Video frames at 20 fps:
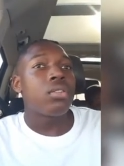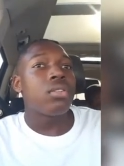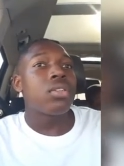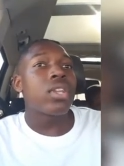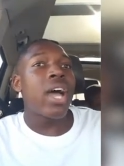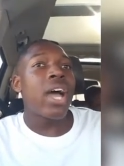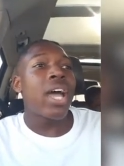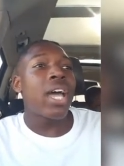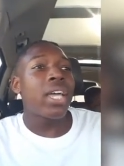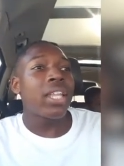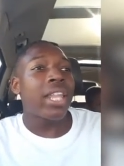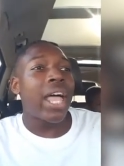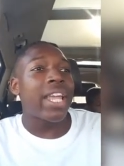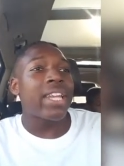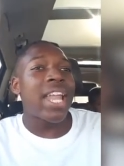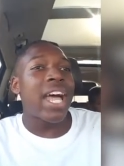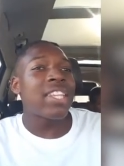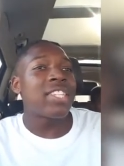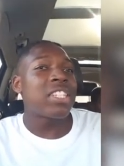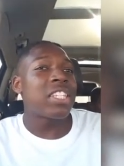
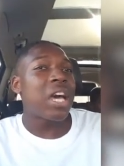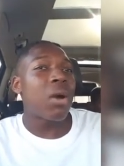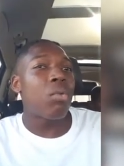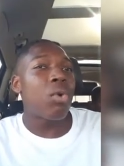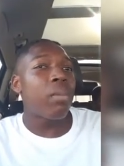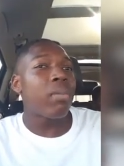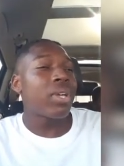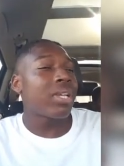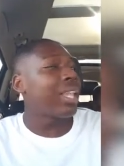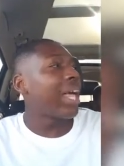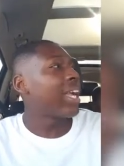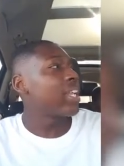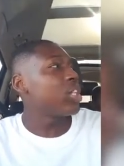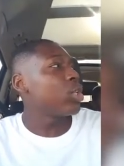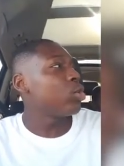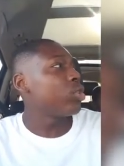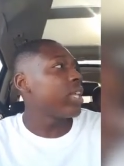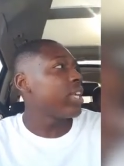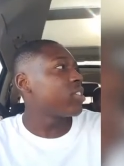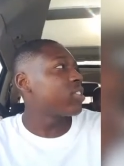not some women,
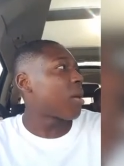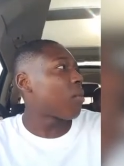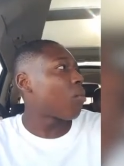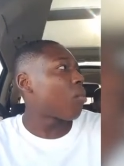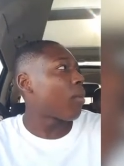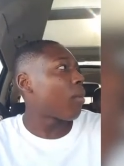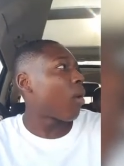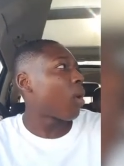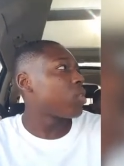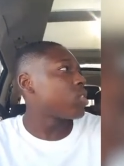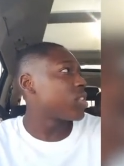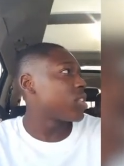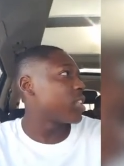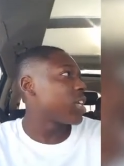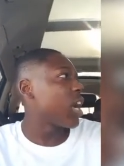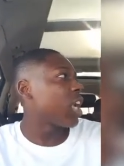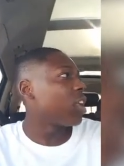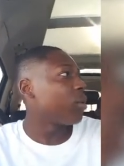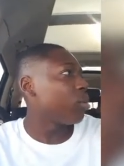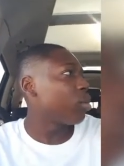do you think some women are just
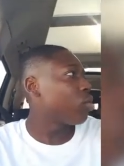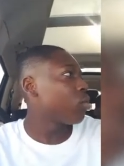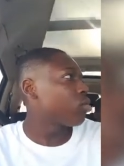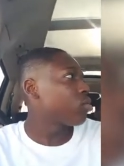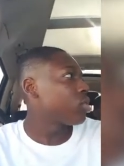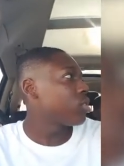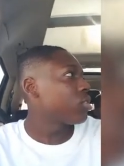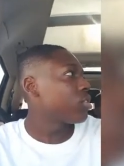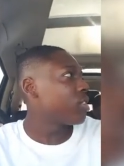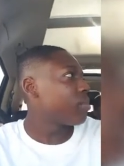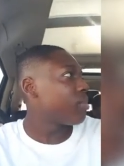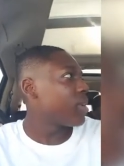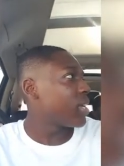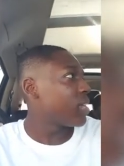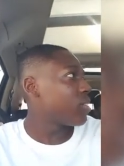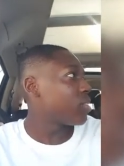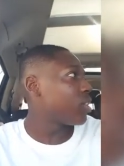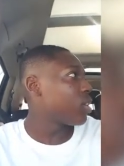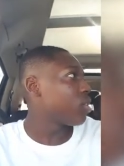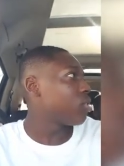gullible to
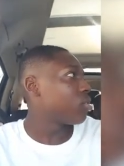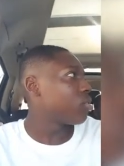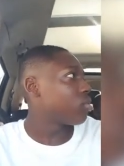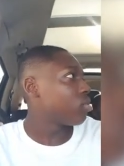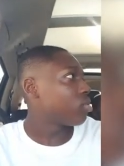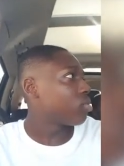men though?